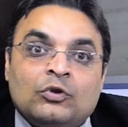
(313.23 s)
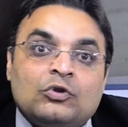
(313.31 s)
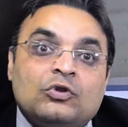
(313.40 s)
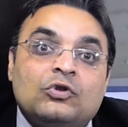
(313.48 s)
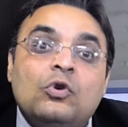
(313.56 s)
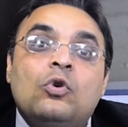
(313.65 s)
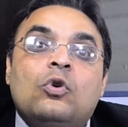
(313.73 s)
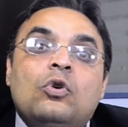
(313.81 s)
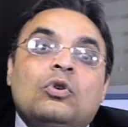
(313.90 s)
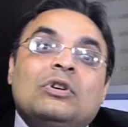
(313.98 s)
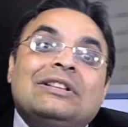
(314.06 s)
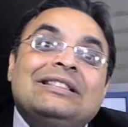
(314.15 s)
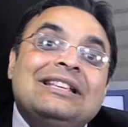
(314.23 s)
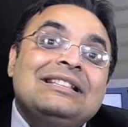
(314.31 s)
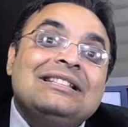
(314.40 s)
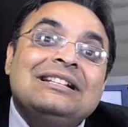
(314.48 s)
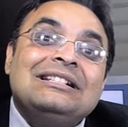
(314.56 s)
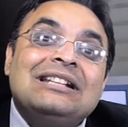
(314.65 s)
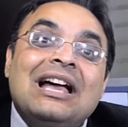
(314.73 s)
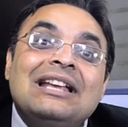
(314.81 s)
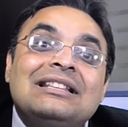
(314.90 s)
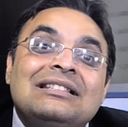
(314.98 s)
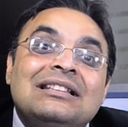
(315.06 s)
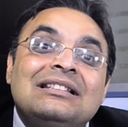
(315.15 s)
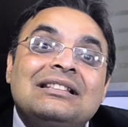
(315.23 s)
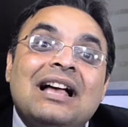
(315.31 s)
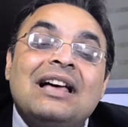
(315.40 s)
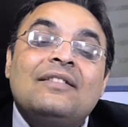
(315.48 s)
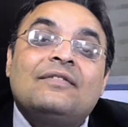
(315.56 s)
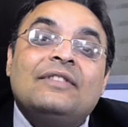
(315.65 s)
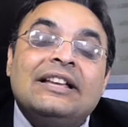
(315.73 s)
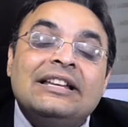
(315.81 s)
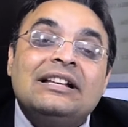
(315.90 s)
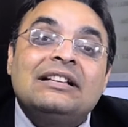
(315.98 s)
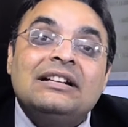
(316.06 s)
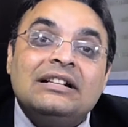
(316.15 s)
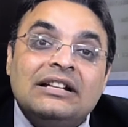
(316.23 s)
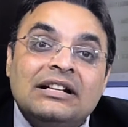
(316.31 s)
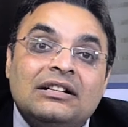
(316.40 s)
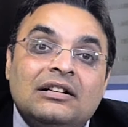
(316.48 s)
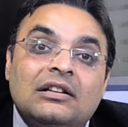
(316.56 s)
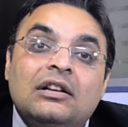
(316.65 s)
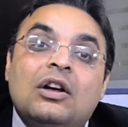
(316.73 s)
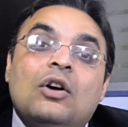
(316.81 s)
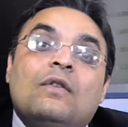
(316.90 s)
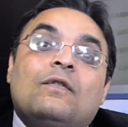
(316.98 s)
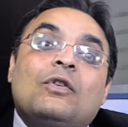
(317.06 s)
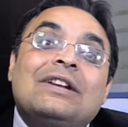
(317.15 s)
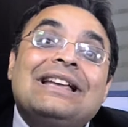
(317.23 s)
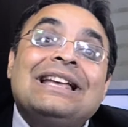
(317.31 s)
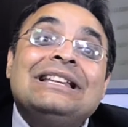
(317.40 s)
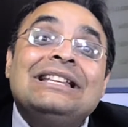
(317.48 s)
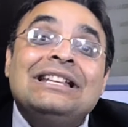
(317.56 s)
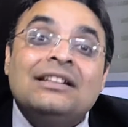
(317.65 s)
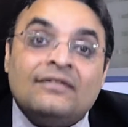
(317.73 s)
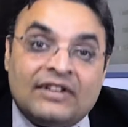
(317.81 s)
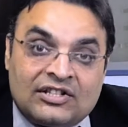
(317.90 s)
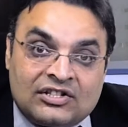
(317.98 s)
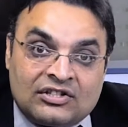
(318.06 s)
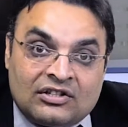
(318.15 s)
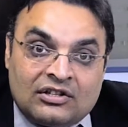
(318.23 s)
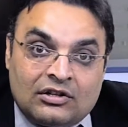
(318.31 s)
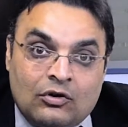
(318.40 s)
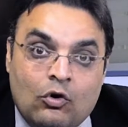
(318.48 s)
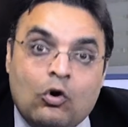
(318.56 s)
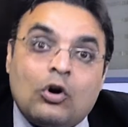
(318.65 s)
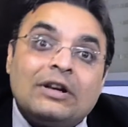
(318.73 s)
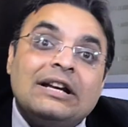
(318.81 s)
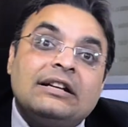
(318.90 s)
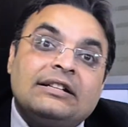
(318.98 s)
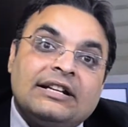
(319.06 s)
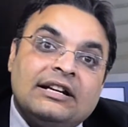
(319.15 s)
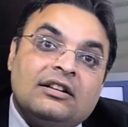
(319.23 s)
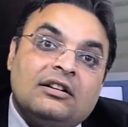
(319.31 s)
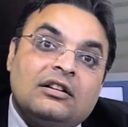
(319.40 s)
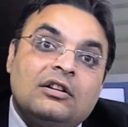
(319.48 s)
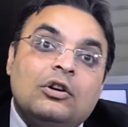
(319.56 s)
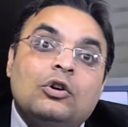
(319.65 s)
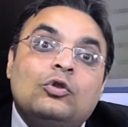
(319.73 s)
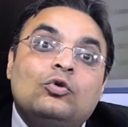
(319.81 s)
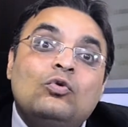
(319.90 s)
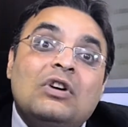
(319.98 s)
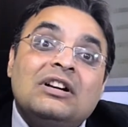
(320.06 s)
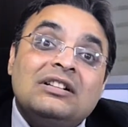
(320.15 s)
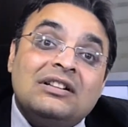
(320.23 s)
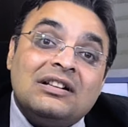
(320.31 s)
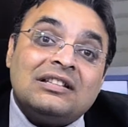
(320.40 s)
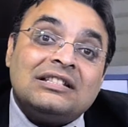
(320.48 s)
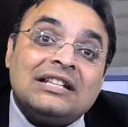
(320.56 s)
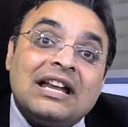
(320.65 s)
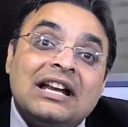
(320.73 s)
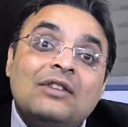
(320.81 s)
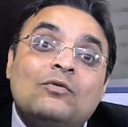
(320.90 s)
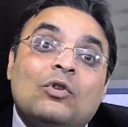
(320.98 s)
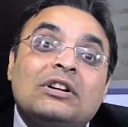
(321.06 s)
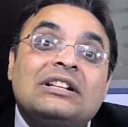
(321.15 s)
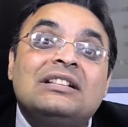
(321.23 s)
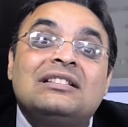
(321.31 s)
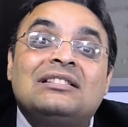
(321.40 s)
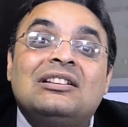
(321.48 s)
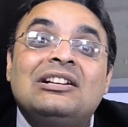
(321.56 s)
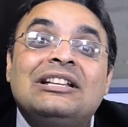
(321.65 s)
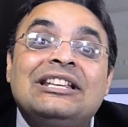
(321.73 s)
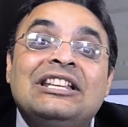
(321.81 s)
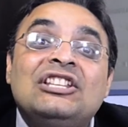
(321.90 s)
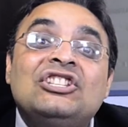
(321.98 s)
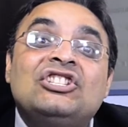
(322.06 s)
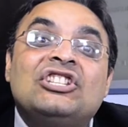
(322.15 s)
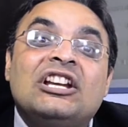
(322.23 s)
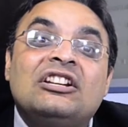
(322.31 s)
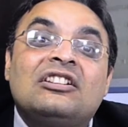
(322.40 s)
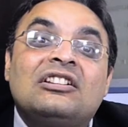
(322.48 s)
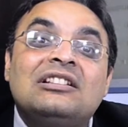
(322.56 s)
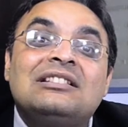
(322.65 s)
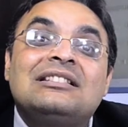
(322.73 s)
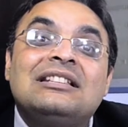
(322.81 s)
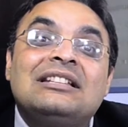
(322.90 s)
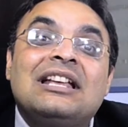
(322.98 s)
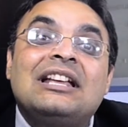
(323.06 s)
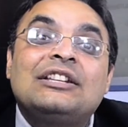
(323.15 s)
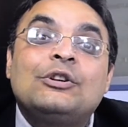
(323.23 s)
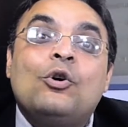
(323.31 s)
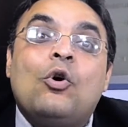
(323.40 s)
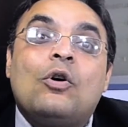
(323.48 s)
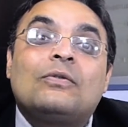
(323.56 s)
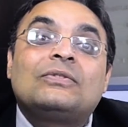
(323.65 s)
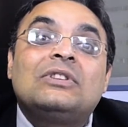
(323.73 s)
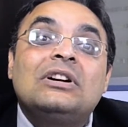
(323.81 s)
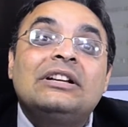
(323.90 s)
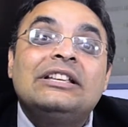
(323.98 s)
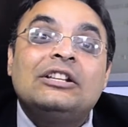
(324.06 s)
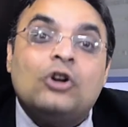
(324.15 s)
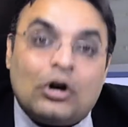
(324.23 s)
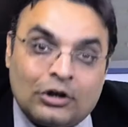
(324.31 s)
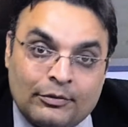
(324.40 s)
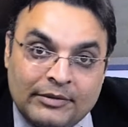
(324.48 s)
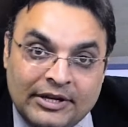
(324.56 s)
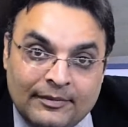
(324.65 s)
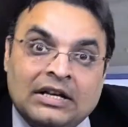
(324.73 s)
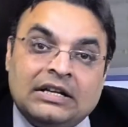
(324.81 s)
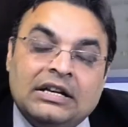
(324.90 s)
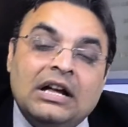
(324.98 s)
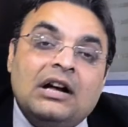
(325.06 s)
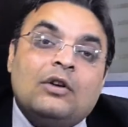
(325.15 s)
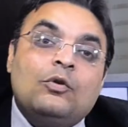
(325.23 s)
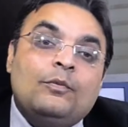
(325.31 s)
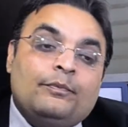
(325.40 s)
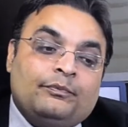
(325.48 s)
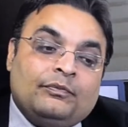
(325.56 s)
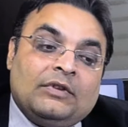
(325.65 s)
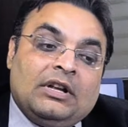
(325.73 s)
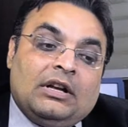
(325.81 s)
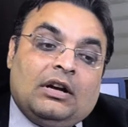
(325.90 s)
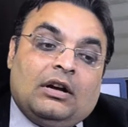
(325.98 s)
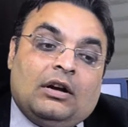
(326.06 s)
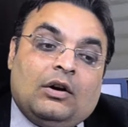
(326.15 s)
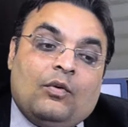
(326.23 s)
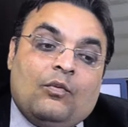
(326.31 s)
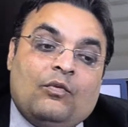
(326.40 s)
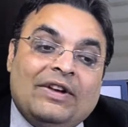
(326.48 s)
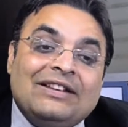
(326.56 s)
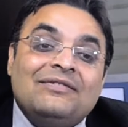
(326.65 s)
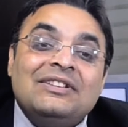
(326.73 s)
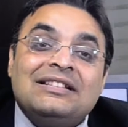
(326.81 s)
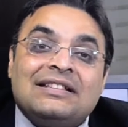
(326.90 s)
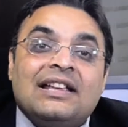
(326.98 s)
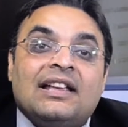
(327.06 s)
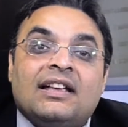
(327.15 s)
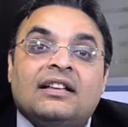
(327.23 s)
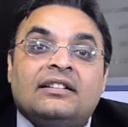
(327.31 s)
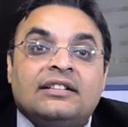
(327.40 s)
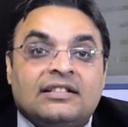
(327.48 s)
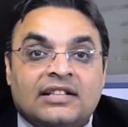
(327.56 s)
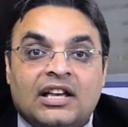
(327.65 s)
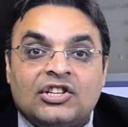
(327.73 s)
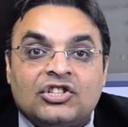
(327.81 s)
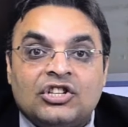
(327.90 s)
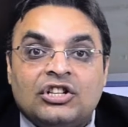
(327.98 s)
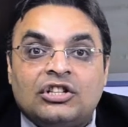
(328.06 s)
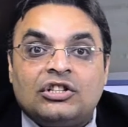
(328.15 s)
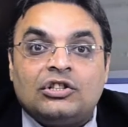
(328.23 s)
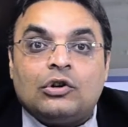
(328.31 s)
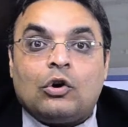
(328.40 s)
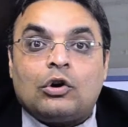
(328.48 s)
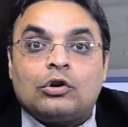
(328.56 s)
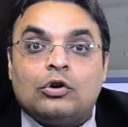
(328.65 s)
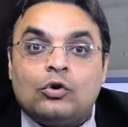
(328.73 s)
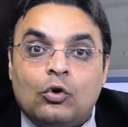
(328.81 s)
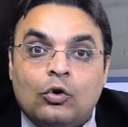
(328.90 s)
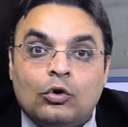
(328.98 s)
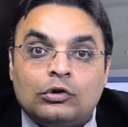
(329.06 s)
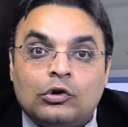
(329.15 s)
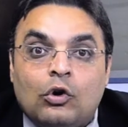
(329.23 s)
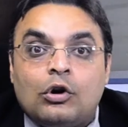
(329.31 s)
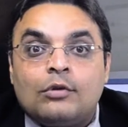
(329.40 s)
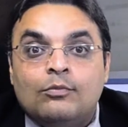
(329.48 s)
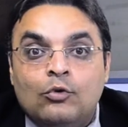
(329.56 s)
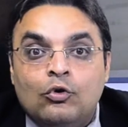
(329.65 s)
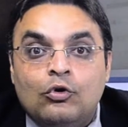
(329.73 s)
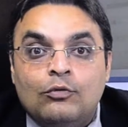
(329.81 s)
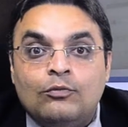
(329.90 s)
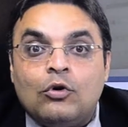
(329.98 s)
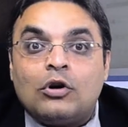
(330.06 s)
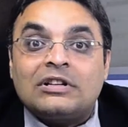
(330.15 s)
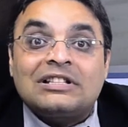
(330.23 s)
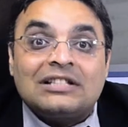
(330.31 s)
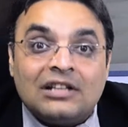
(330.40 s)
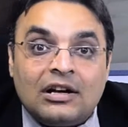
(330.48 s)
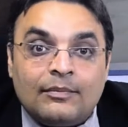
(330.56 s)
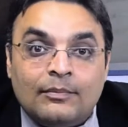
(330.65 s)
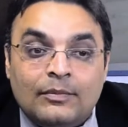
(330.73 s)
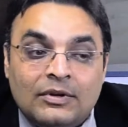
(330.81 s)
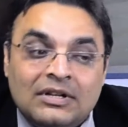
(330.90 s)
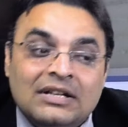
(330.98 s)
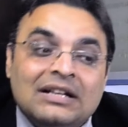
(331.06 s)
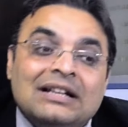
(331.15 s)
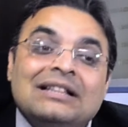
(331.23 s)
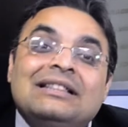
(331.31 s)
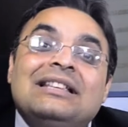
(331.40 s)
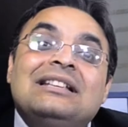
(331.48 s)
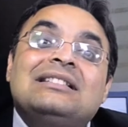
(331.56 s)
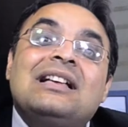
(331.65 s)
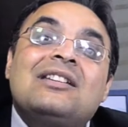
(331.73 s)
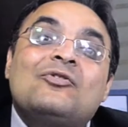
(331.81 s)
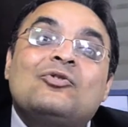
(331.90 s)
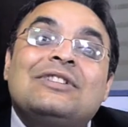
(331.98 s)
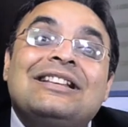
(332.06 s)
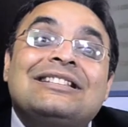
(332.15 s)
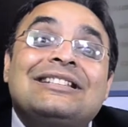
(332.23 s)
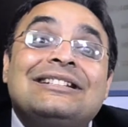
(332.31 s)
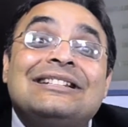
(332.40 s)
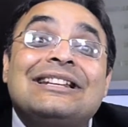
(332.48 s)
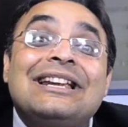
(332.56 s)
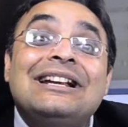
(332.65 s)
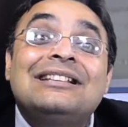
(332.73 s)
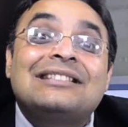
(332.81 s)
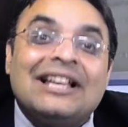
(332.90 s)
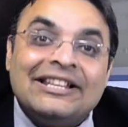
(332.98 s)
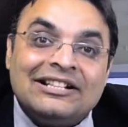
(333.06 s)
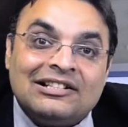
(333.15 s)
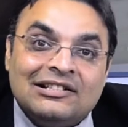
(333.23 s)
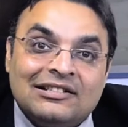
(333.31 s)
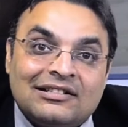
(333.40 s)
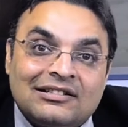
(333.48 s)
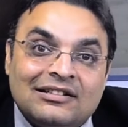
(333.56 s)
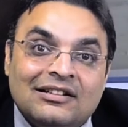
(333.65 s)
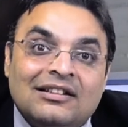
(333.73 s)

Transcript: So these indices are very critical for any investor or a trader to understand what is the in general scenario of the economy. Now, when we say recession or growth or boom or slump, these are known as trade cycles.